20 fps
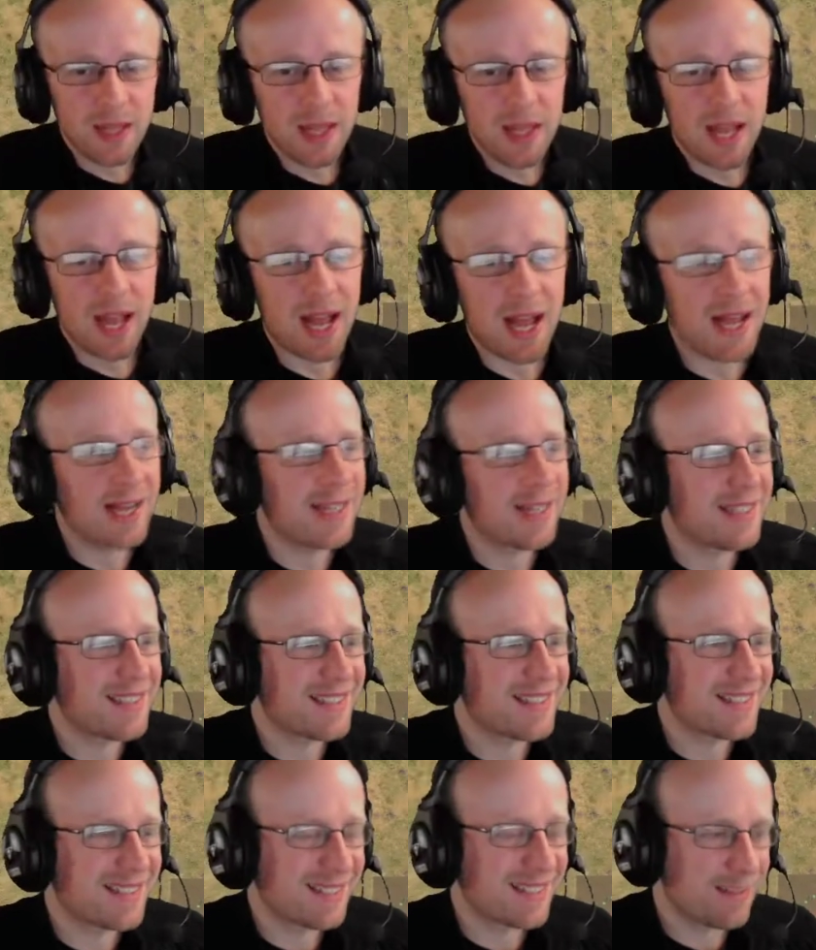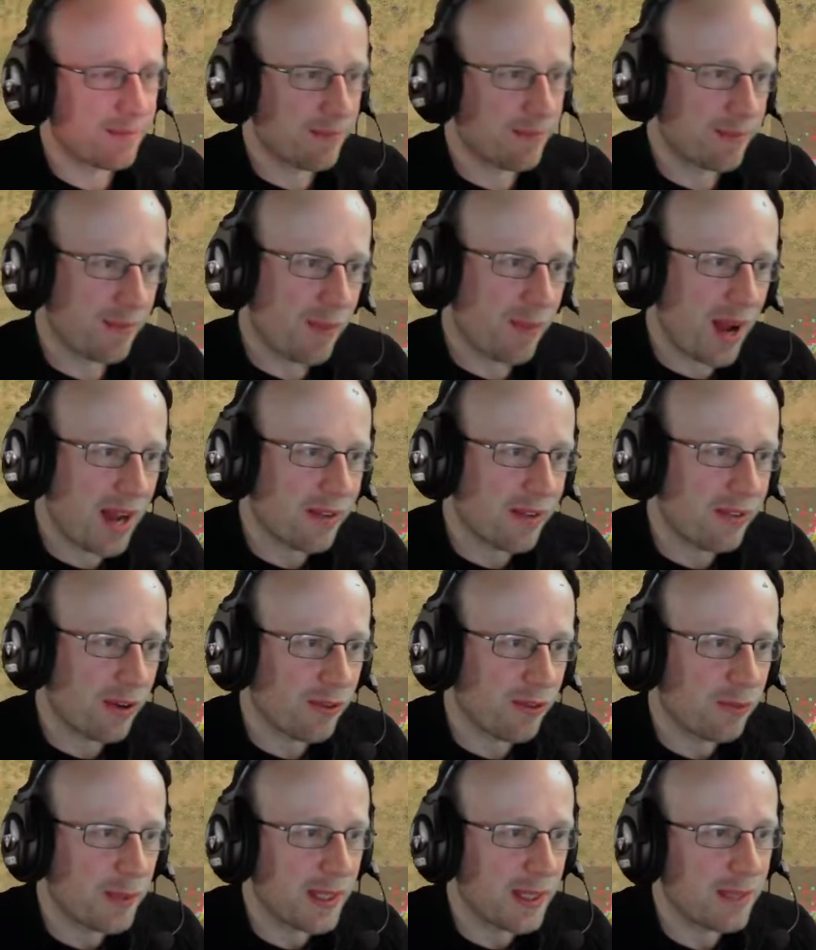and my
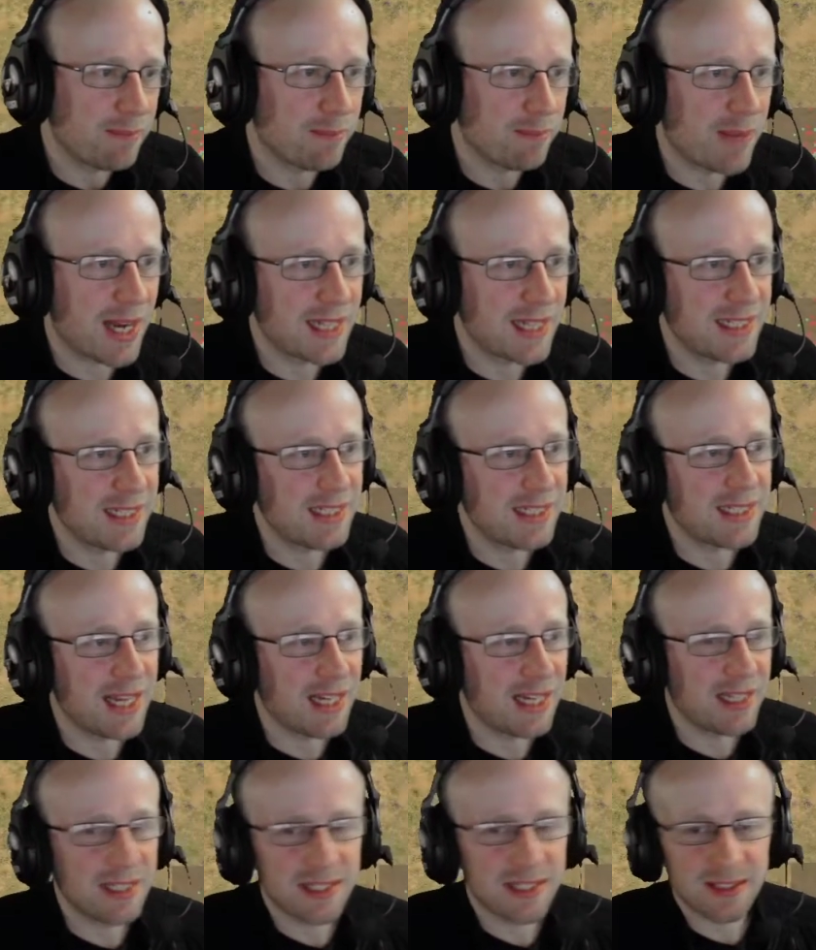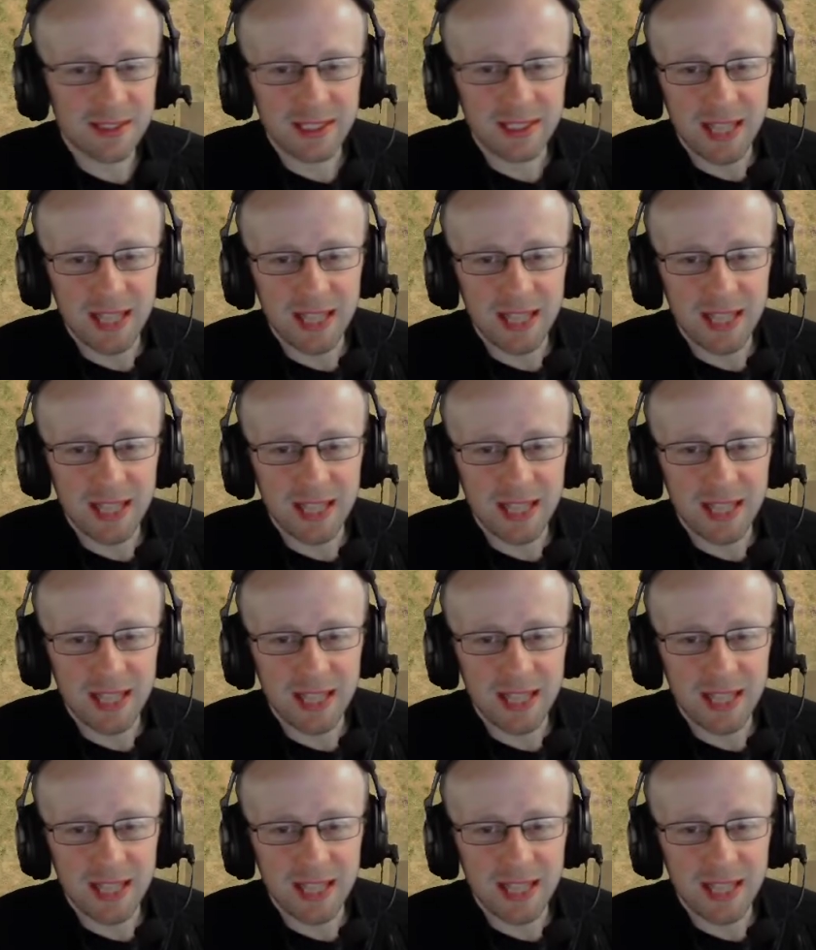fault for being mighty zealous,